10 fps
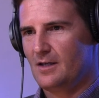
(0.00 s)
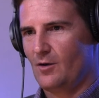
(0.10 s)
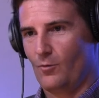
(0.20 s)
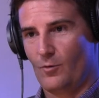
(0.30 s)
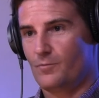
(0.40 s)

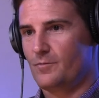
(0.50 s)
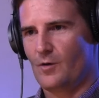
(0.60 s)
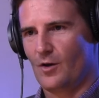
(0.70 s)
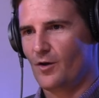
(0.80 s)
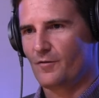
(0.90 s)
oh, well,
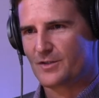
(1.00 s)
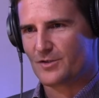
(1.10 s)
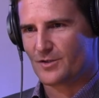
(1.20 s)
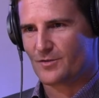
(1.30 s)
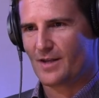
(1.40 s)
a lot of
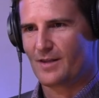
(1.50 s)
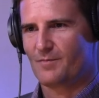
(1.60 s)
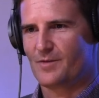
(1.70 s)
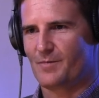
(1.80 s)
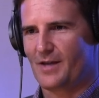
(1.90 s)
issues around the,
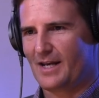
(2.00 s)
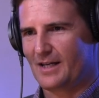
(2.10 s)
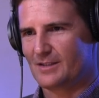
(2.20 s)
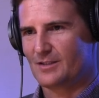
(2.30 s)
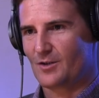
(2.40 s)
the planning
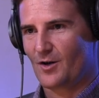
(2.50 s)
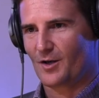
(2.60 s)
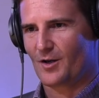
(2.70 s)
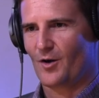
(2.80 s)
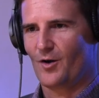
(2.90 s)
and
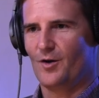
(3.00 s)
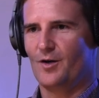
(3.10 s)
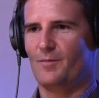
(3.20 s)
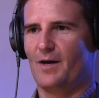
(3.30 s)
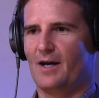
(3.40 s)
design
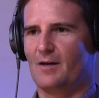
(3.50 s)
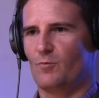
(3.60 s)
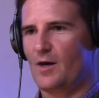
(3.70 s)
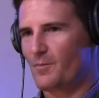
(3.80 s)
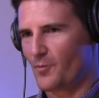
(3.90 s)
code, about
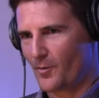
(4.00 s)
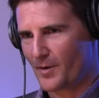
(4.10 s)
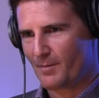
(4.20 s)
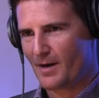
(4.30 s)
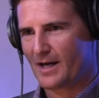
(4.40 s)
where the
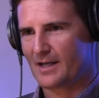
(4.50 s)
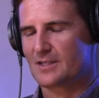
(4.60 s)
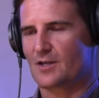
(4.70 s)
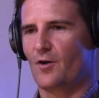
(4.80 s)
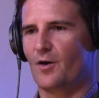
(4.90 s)
property
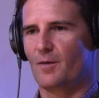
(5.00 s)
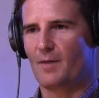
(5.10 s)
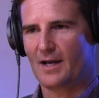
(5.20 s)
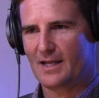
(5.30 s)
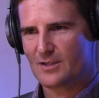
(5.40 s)
market's going,
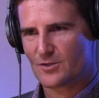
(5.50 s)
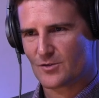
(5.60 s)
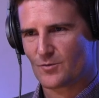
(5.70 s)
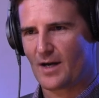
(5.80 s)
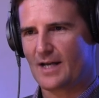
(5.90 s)
about
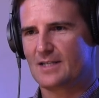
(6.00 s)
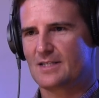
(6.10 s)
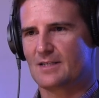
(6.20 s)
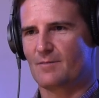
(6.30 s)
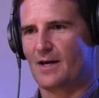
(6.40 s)
interest
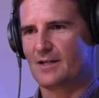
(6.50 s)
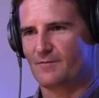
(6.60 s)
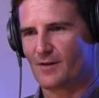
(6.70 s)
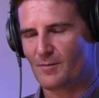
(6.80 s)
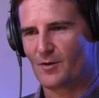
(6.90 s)
rates, about
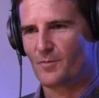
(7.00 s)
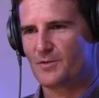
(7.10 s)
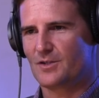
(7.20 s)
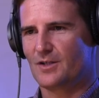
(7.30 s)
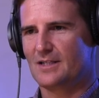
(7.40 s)
development
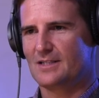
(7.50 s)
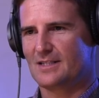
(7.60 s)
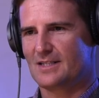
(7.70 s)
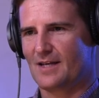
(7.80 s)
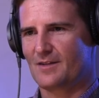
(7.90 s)
opportunities in
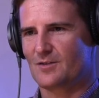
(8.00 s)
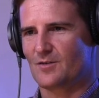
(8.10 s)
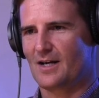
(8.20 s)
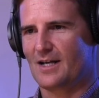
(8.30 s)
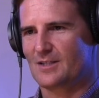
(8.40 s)
South
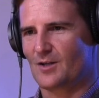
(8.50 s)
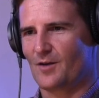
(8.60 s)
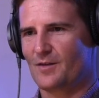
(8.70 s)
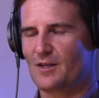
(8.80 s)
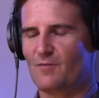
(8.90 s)
Australia. So I
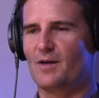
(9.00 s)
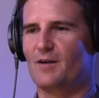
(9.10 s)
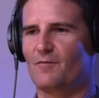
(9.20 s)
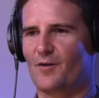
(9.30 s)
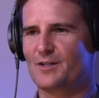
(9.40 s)
think you've been
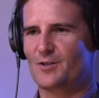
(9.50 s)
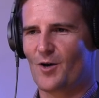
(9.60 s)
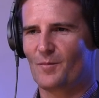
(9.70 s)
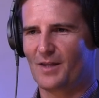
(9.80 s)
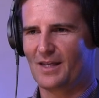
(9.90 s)
a very
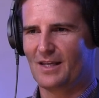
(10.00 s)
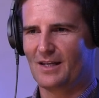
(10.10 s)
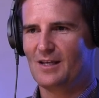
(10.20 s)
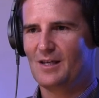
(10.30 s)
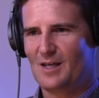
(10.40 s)
timely
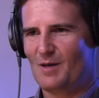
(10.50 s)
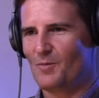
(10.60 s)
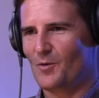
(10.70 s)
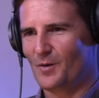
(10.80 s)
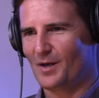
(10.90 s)
and
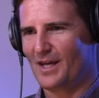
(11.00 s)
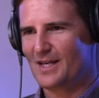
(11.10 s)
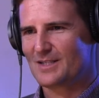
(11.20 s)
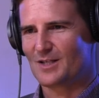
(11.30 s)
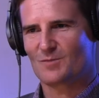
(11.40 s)
important
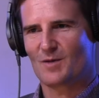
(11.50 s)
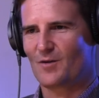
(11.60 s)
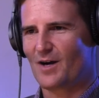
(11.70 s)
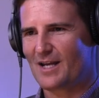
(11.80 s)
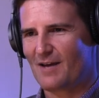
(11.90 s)
guest, and it's been
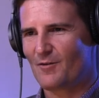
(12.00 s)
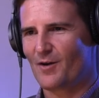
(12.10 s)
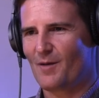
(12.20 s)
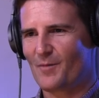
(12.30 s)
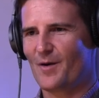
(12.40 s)
great to have you
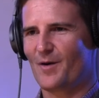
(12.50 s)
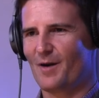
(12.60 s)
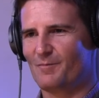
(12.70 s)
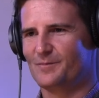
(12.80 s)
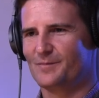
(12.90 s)
on our
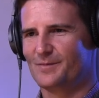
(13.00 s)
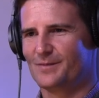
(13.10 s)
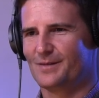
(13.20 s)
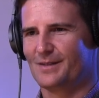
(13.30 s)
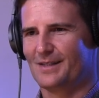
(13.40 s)
program.
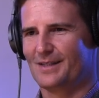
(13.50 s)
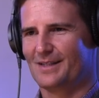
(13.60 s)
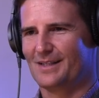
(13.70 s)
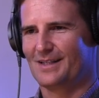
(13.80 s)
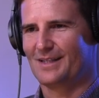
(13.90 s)
Appreciate it.
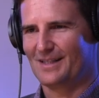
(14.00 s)
Thanks, Will.